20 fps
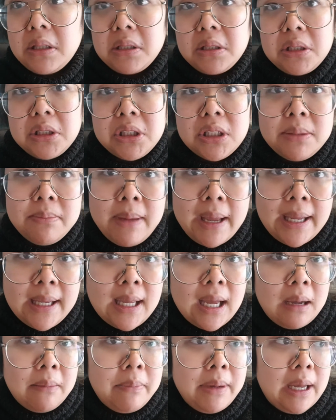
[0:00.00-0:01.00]
she may
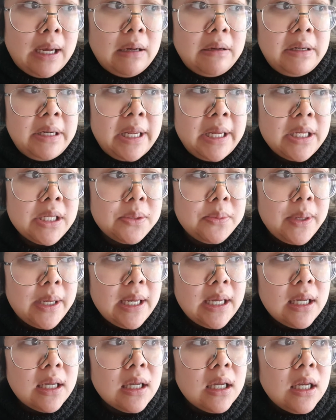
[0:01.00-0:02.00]
come out next
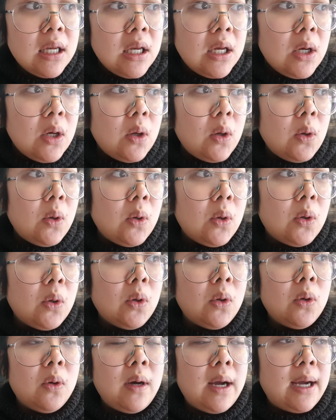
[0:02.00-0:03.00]
week
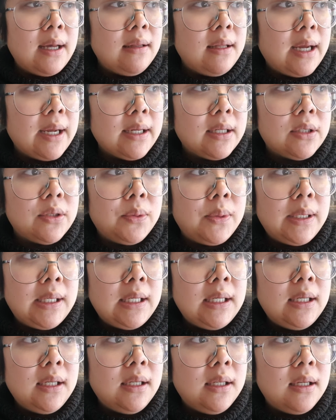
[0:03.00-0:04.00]
or at like
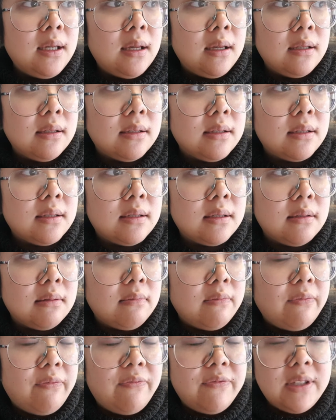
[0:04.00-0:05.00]

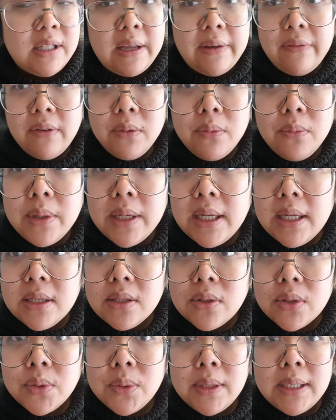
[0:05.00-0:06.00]
27 weeks
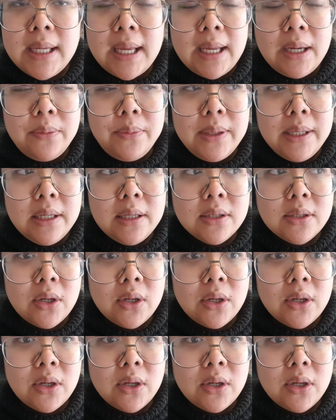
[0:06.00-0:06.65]
or 28 weeks.